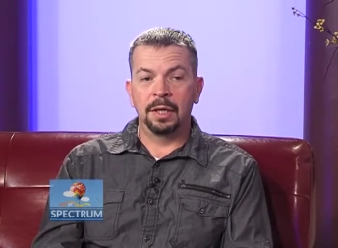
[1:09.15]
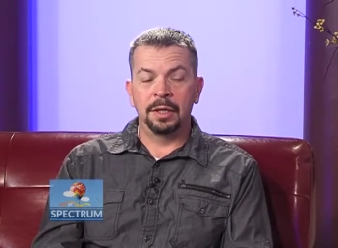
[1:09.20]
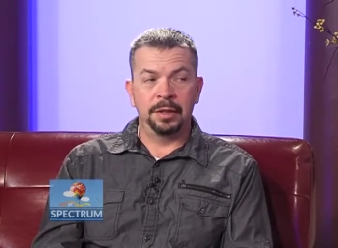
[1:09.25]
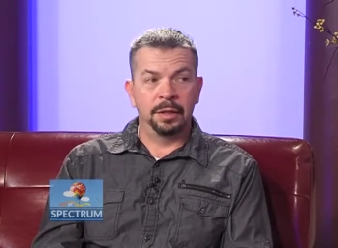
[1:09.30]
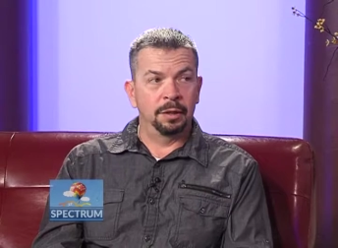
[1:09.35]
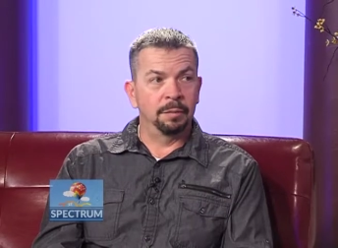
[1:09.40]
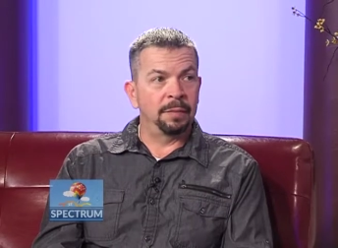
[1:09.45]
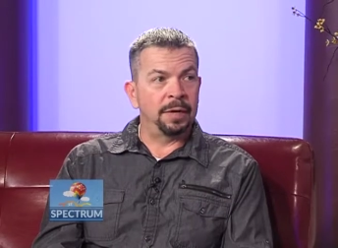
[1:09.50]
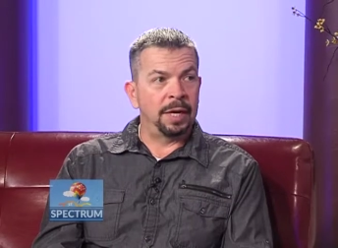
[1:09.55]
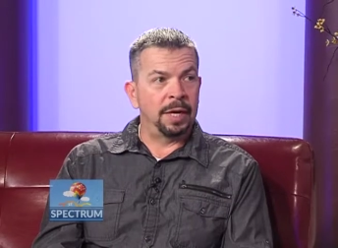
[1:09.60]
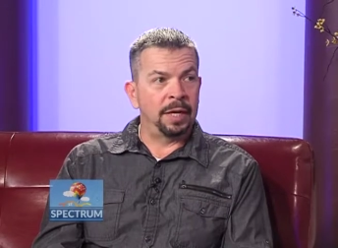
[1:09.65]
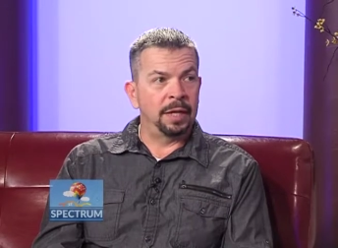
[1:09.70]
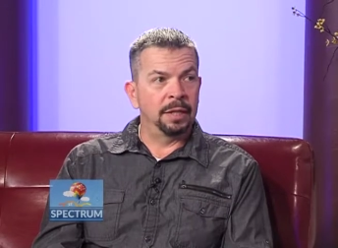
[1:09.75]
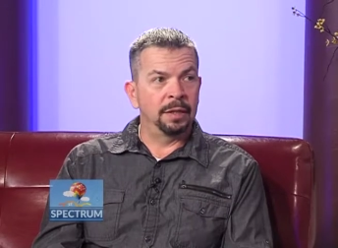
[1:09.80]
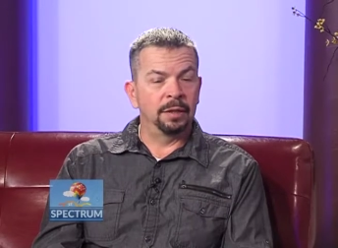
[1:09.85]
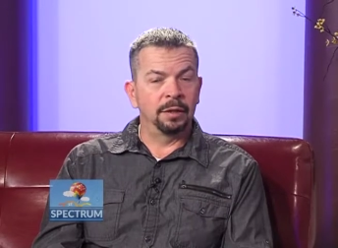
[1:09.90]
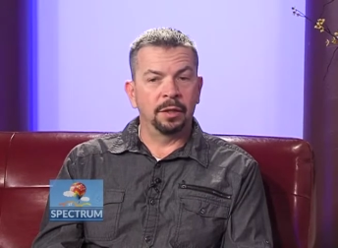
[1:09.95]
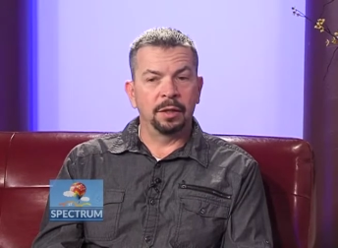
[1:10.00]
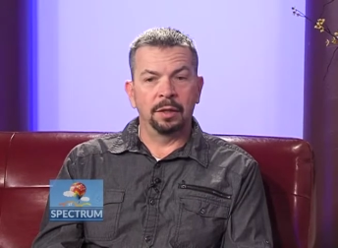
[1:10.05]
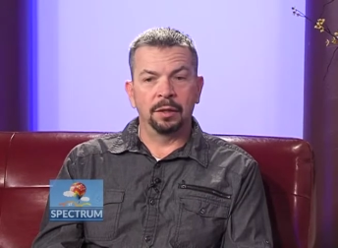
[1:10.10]
and nearby,
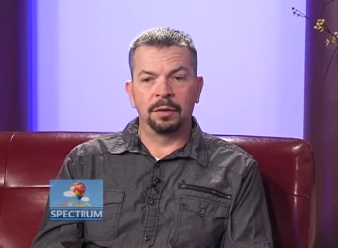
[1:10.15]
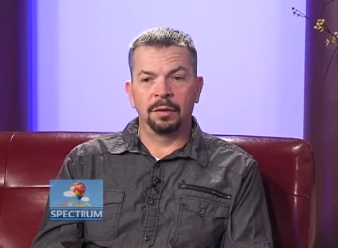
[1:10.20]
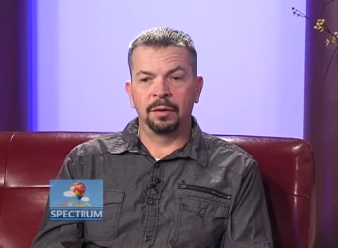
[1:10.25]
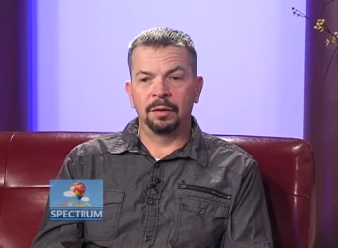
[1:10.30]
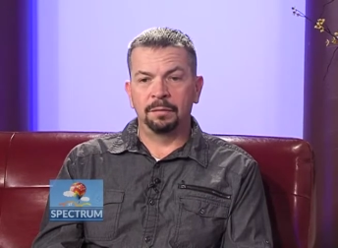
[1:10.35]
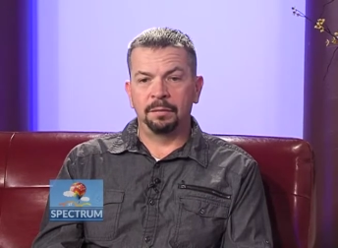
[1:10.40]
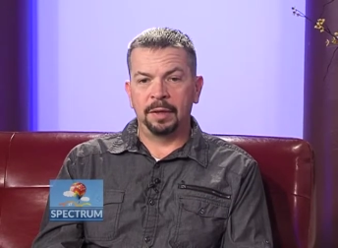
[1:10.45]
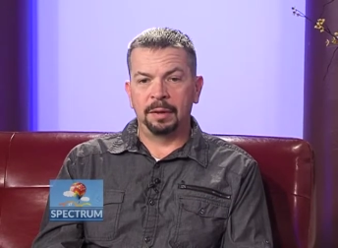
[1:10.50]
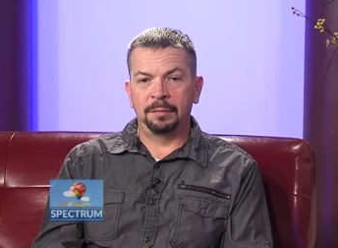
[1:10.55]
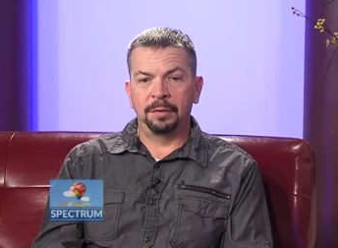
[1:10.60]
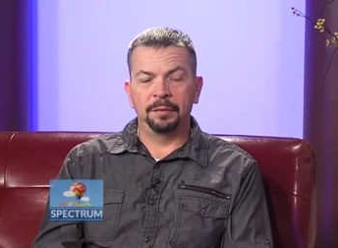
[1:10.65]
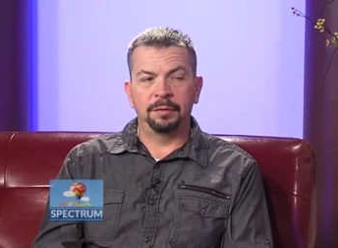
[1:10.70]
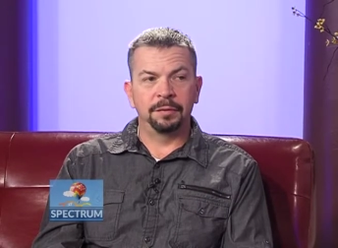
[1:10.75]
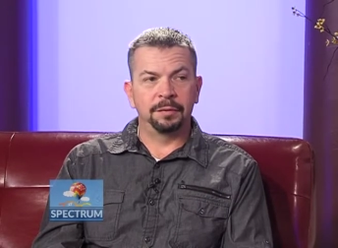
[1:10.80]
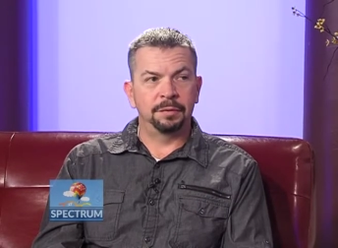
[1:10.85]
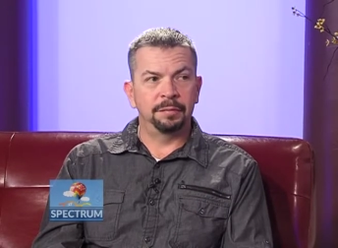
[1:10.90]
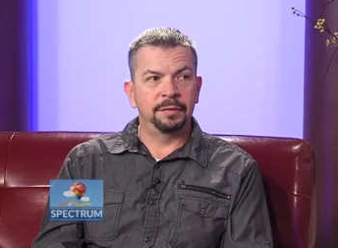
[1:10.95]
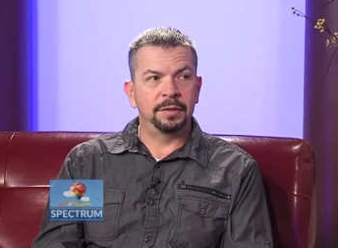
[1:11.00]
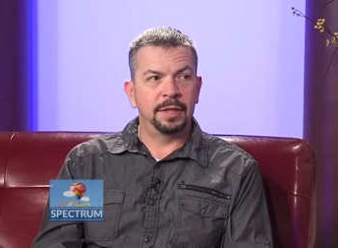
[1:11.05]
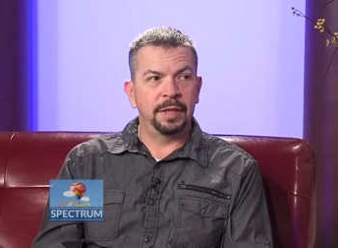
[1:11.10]
and and her family
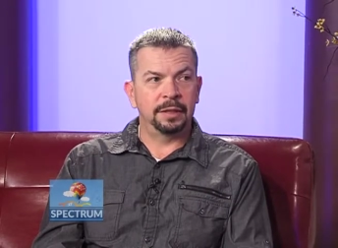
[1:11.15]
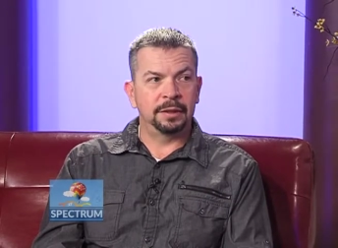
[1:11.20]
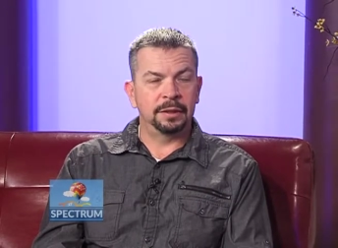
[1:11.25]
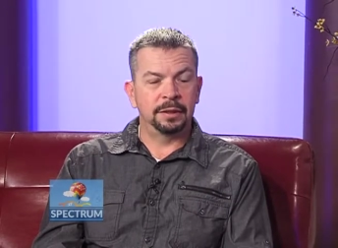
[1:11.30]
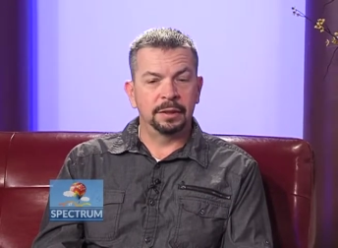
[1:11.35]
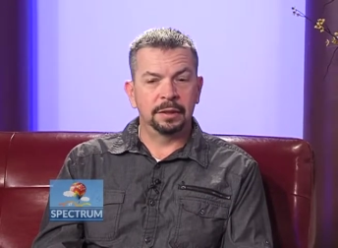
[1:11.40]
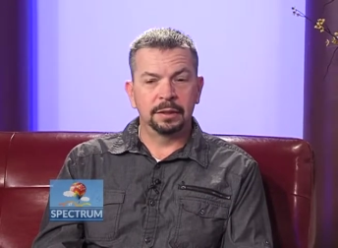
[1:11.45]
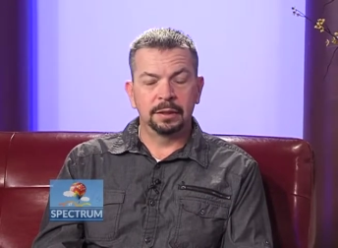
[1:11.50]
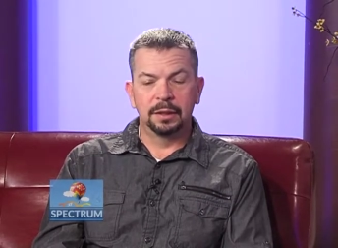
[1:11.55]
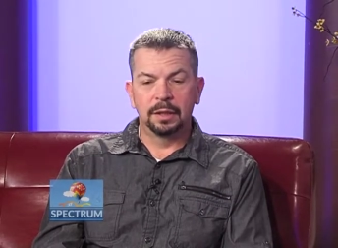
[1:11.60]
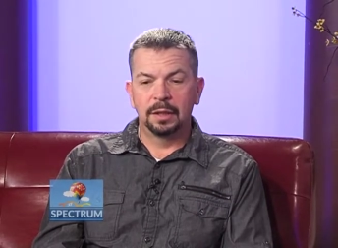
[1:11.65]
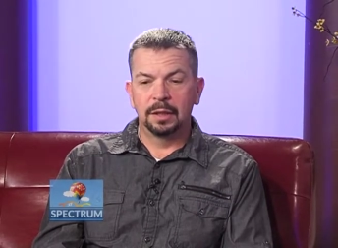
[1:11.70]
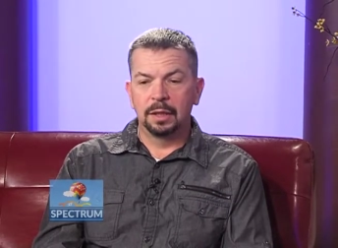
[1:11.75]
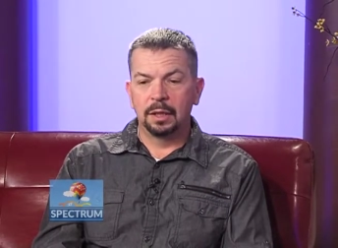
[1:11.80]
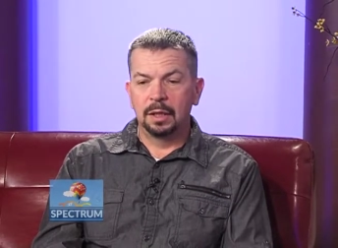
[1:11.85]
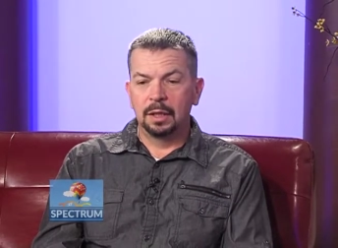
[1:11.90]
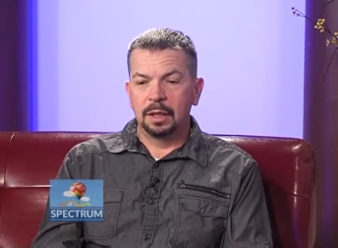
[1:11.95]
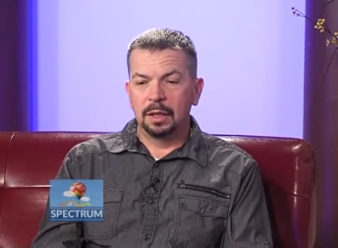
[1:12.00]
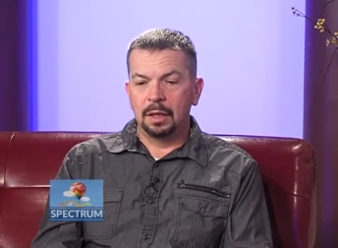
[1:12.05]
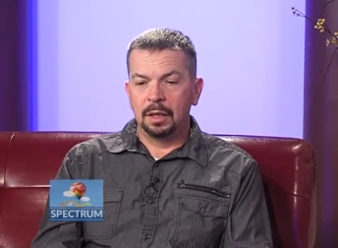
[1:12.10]
was from Texas.
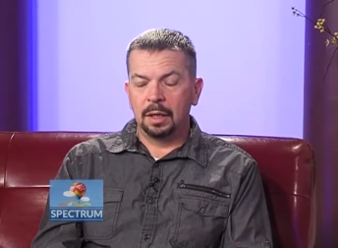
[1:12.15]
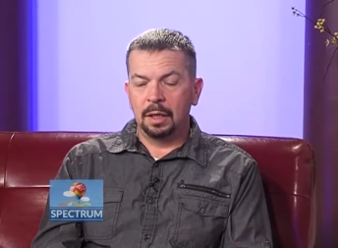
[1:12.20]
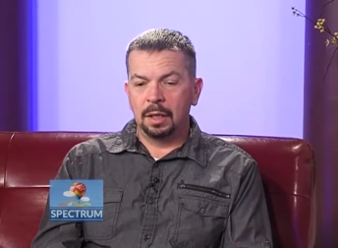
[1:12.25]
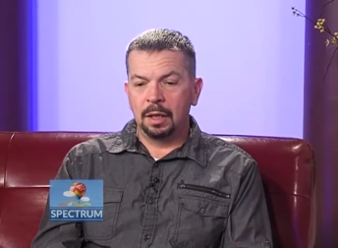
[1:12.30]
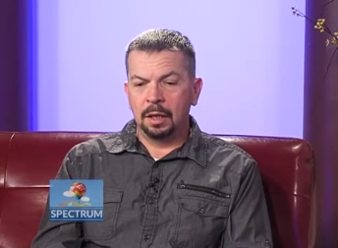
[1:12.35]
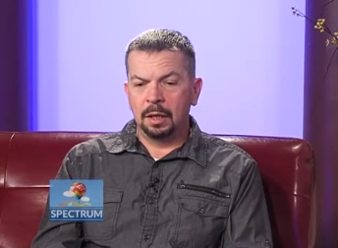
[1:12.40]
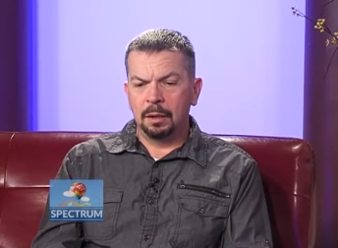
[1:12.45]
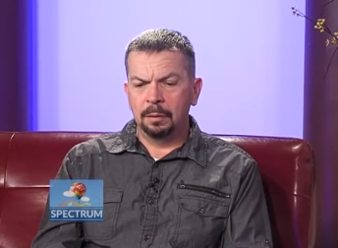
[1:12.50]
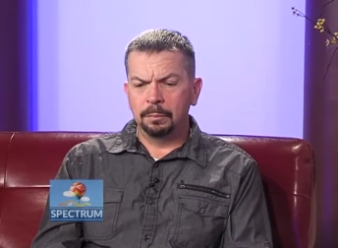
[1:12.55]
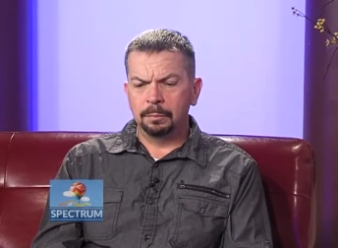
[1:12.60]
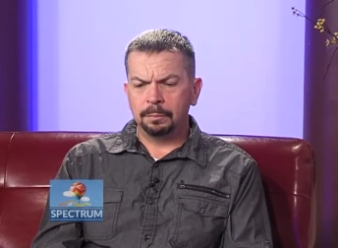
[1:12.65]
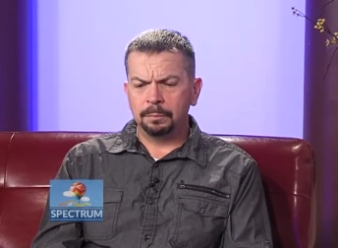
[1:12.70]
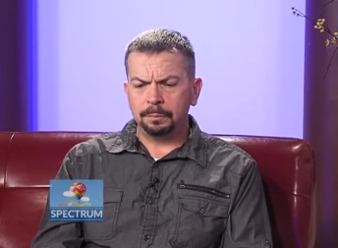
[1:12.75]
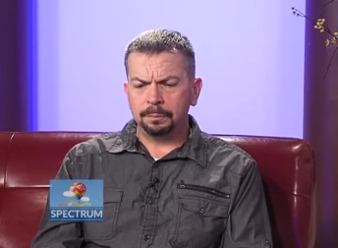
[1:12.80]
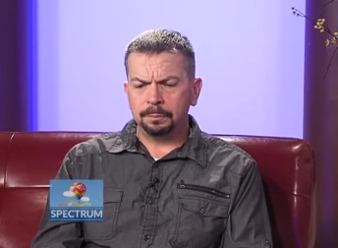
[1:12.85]
Okay. Um,